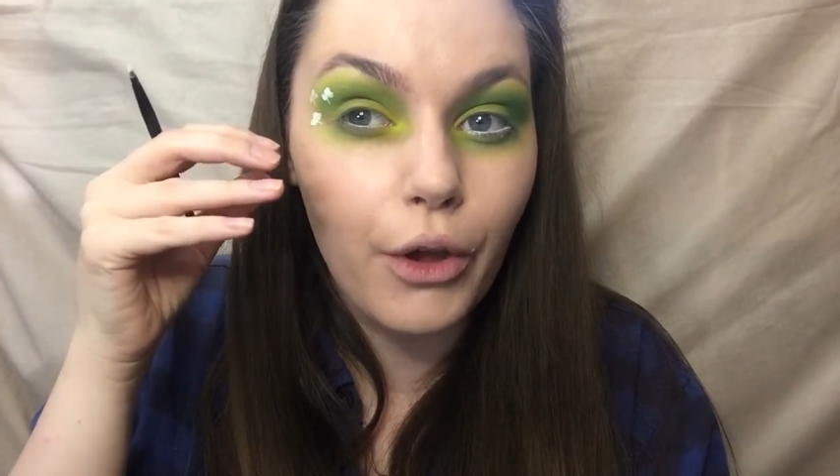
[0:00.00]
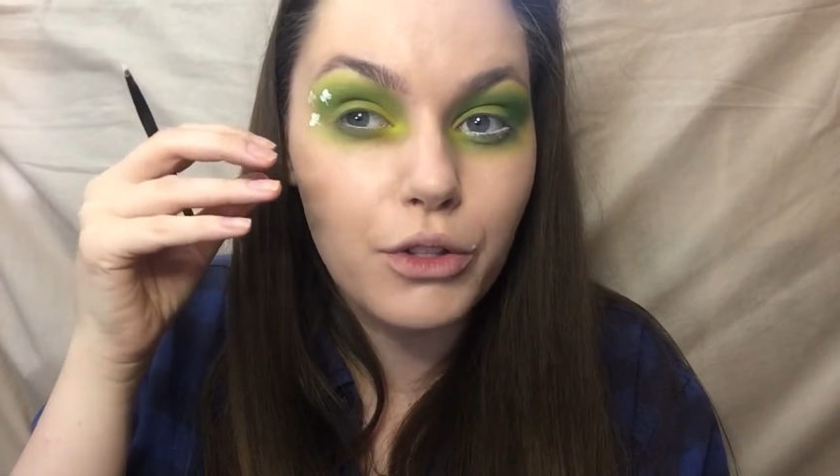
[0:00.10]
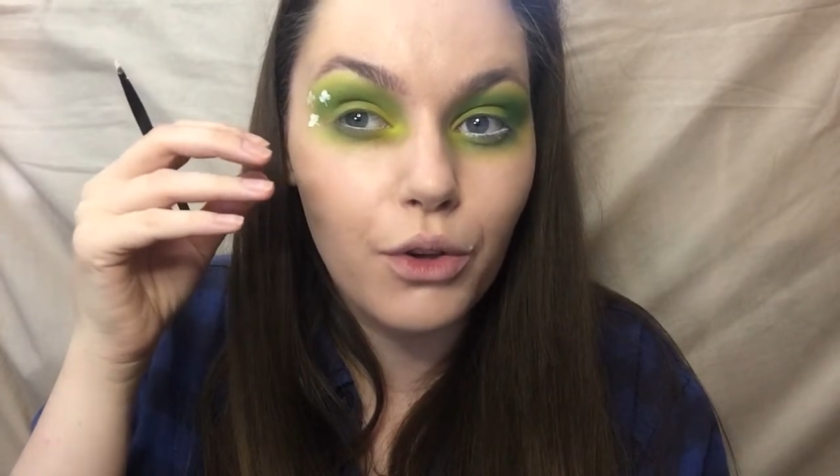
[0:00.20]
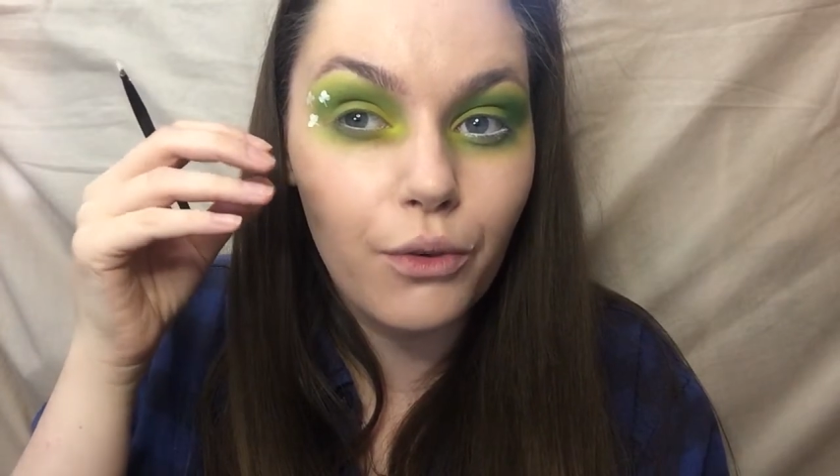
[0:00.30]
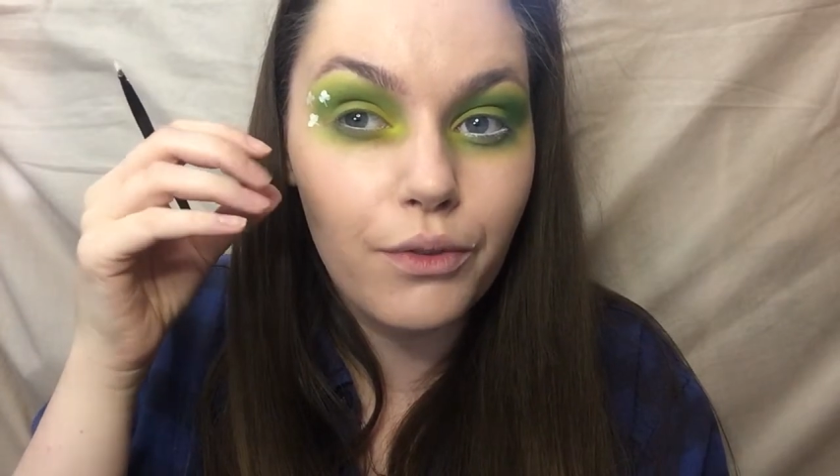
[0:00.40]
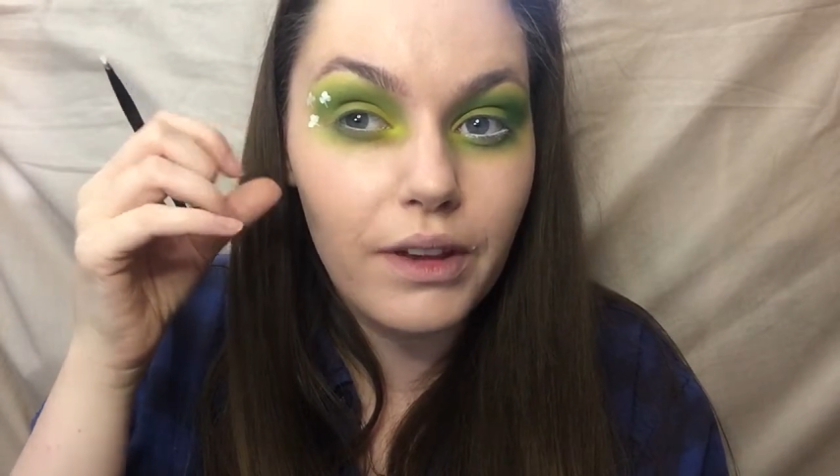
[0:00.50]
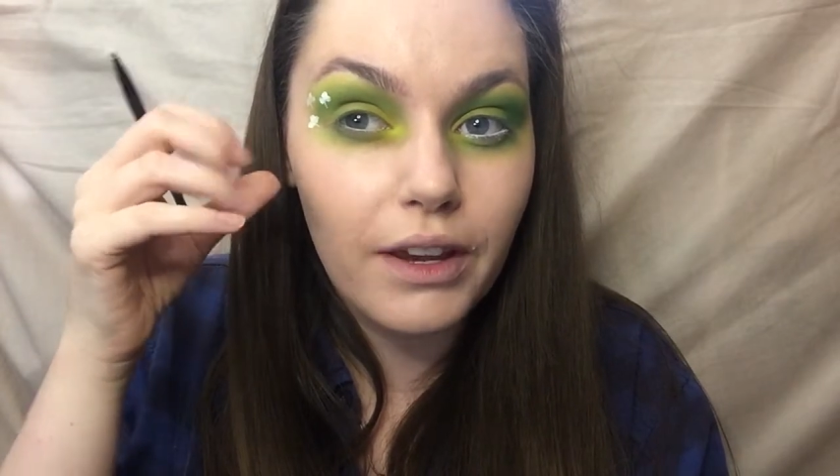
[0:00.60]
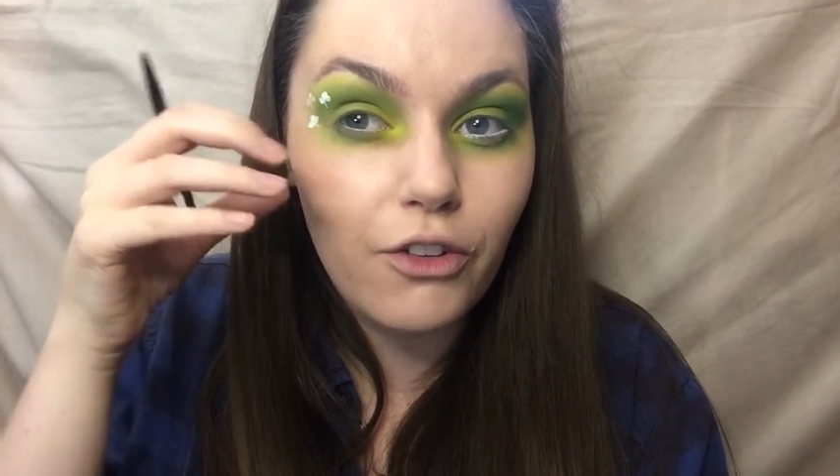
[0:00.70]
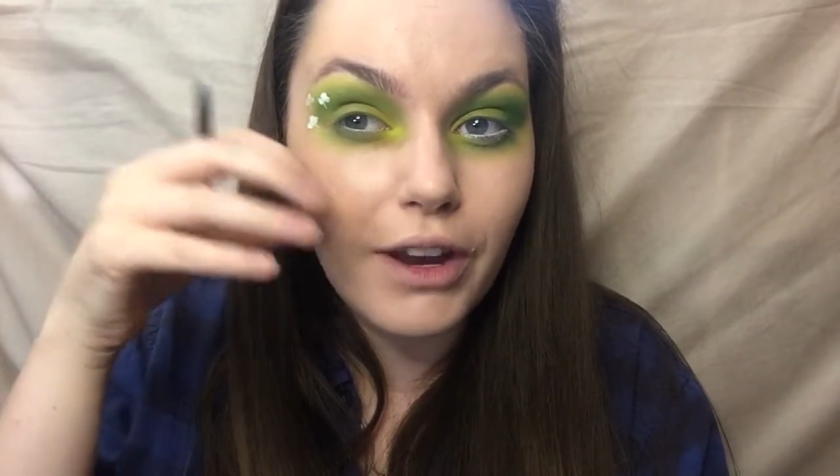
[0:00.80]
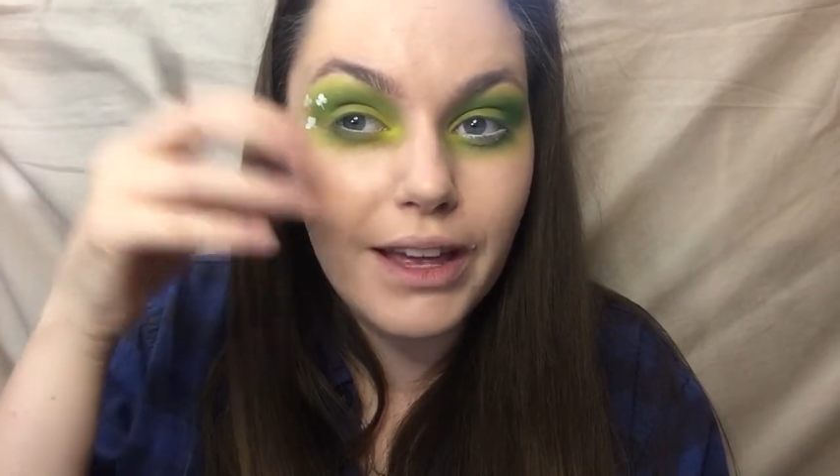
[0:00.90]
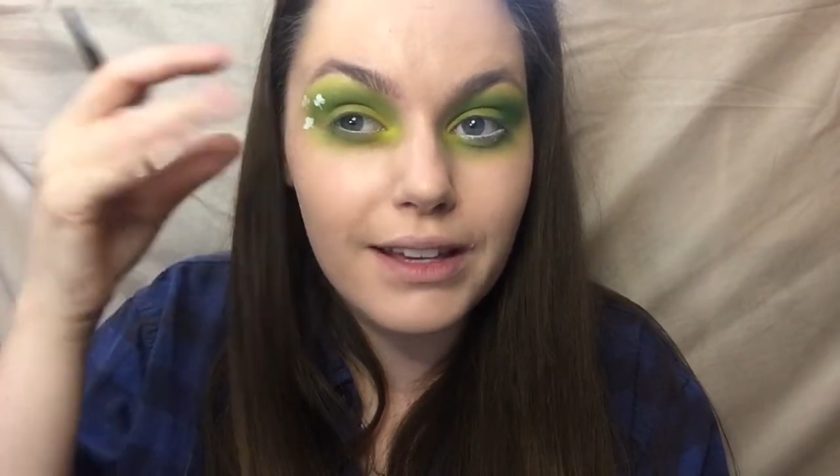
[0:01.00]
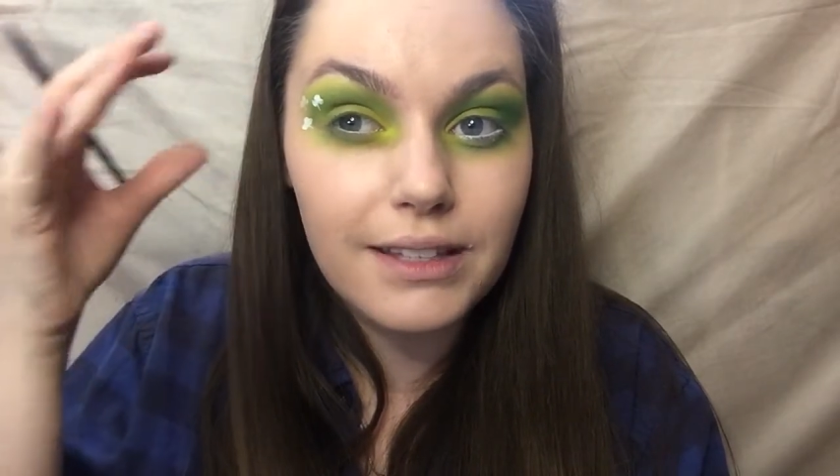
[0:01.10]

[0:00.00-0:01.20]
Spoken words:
sort of create a